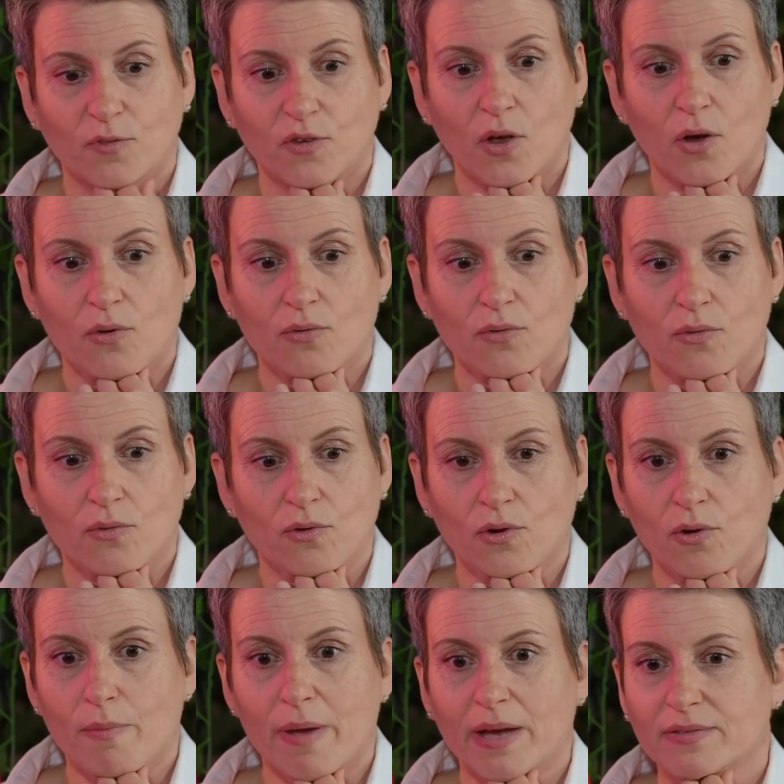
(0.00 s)
So
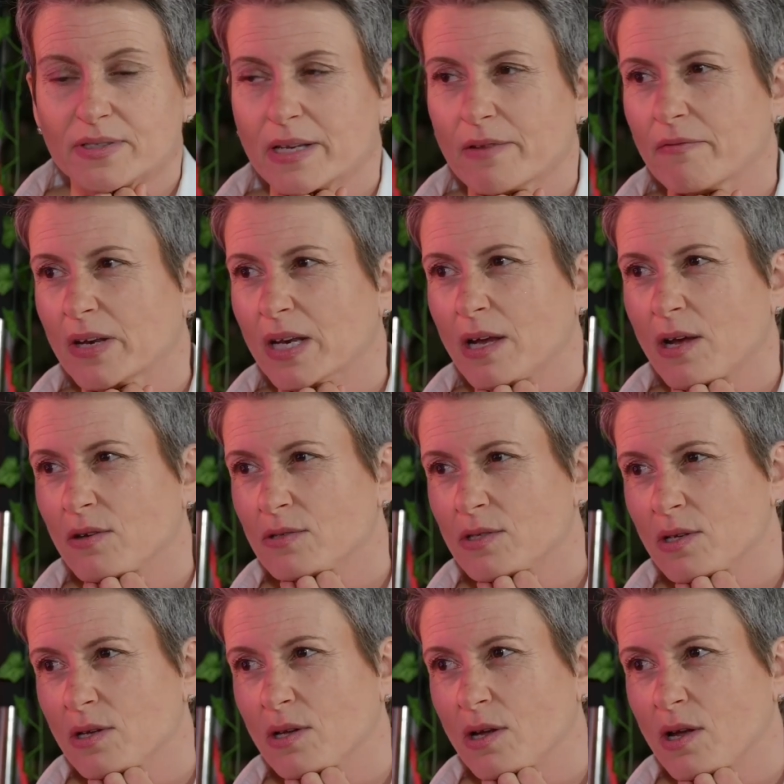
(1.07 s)
you may have seen videos
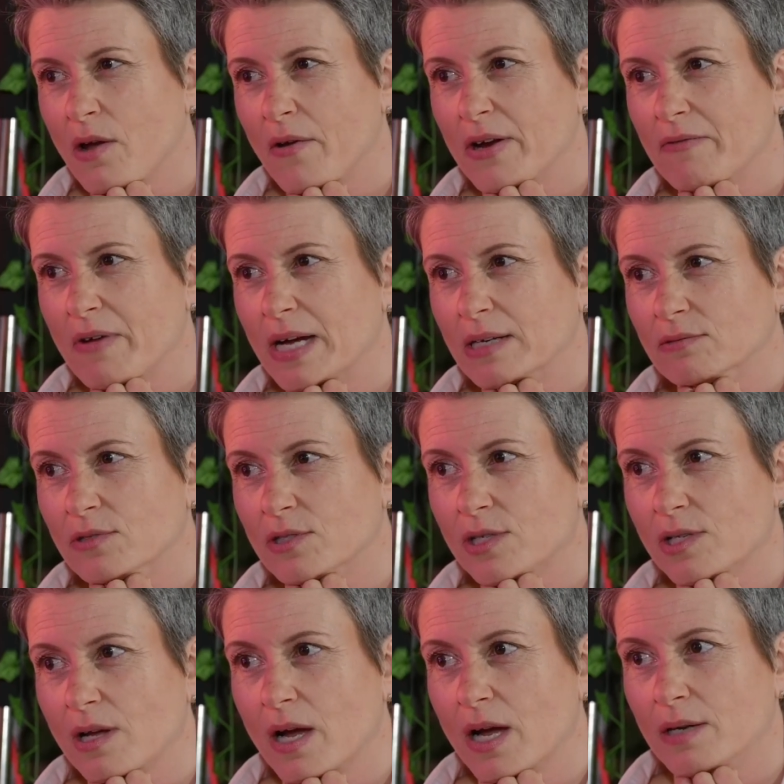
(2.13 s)
that are going around,
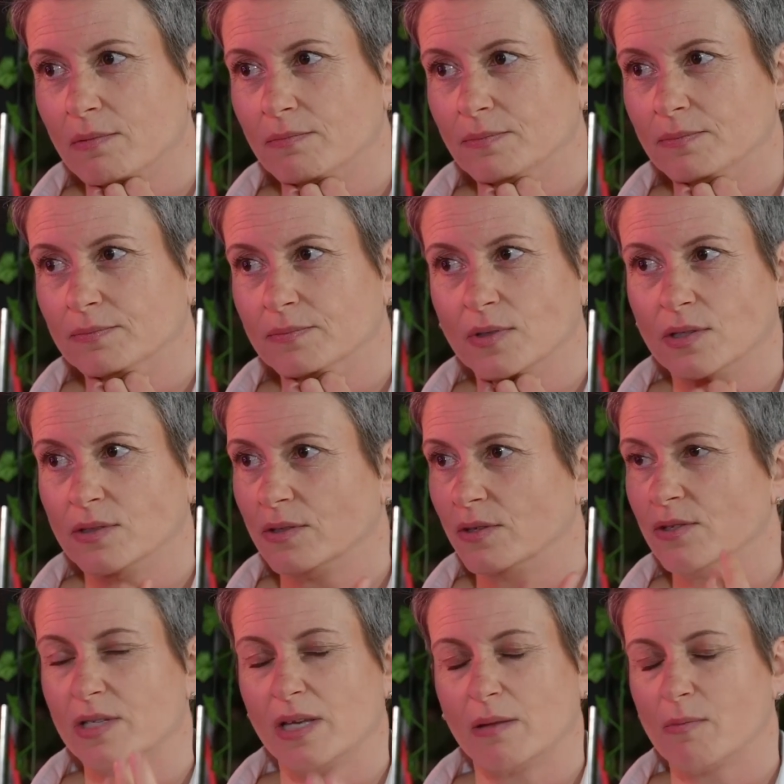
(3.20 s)
you
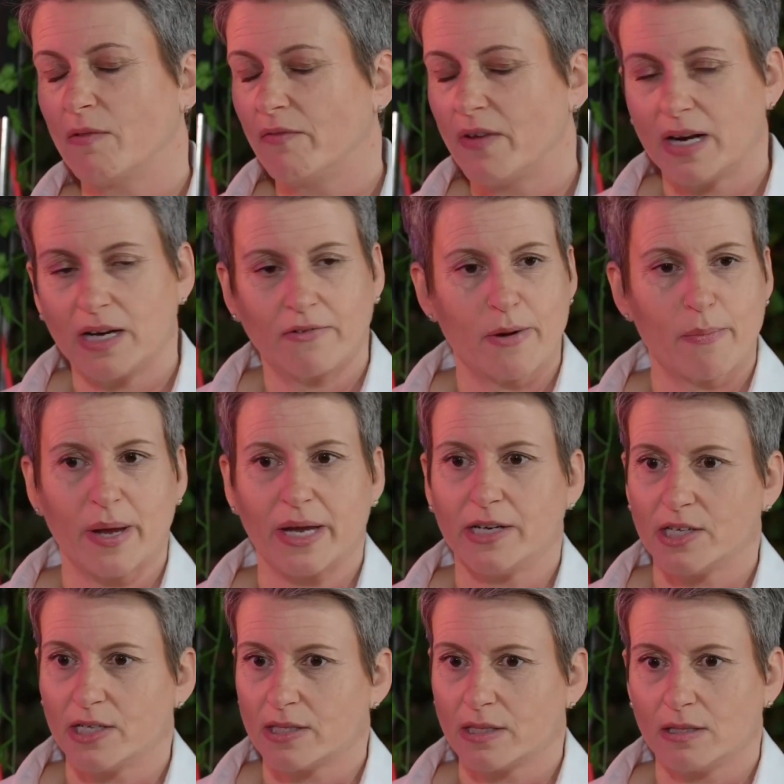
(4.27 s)
see them on veterinary
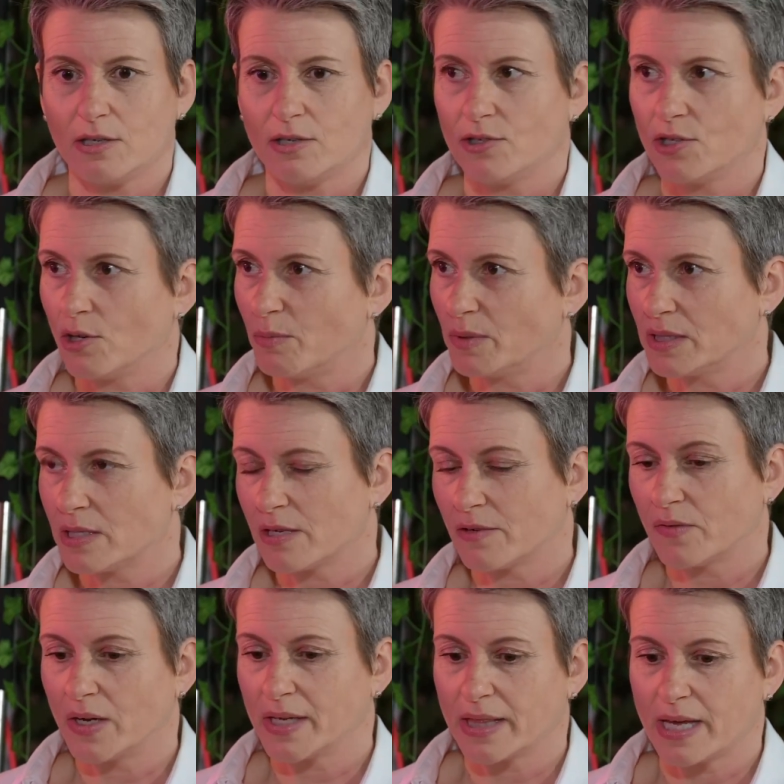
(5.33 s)
pages and YouTube and stuff like